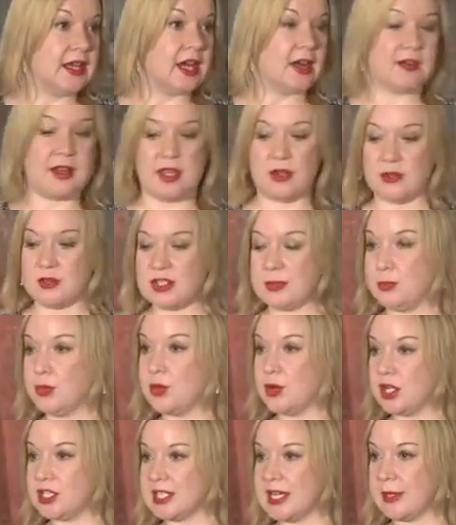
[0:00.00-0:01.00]
around
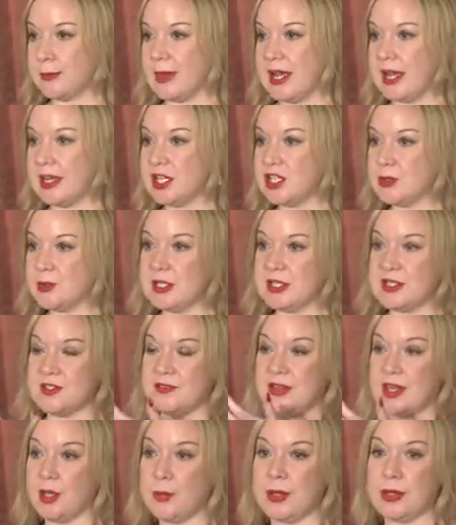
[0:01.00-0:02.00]
project management,
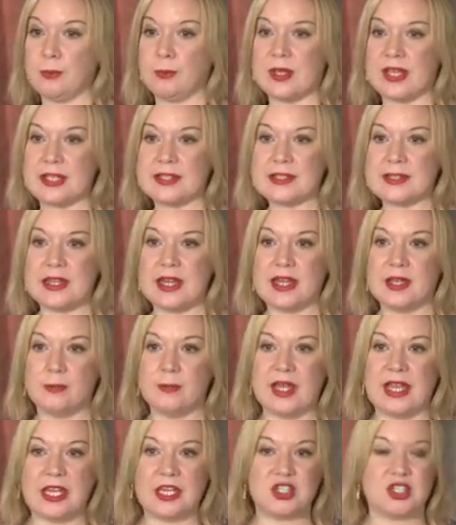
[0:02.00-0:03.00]
developing baseline
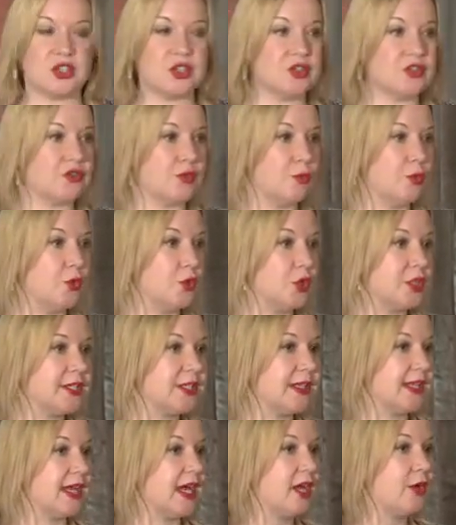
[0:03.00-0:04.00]
measures,
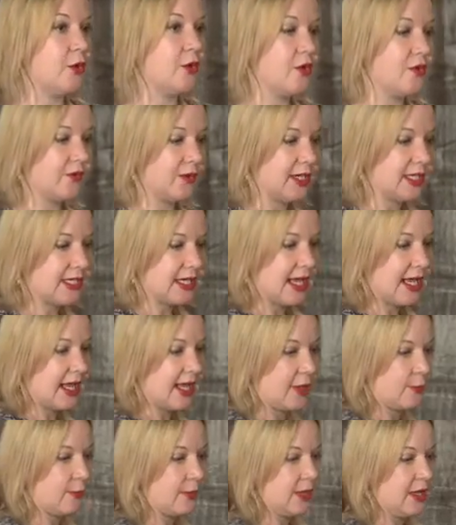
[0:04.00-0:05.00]
reporting out over
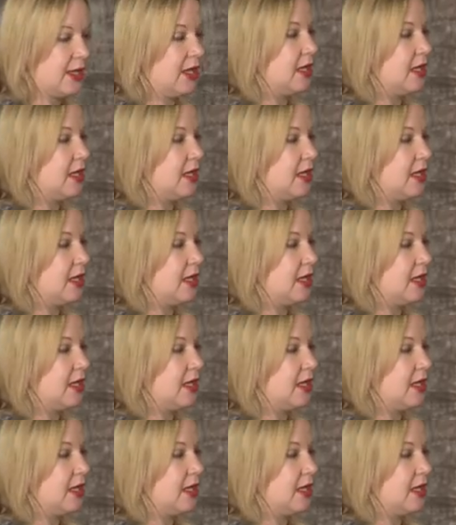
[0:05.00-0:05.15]
time,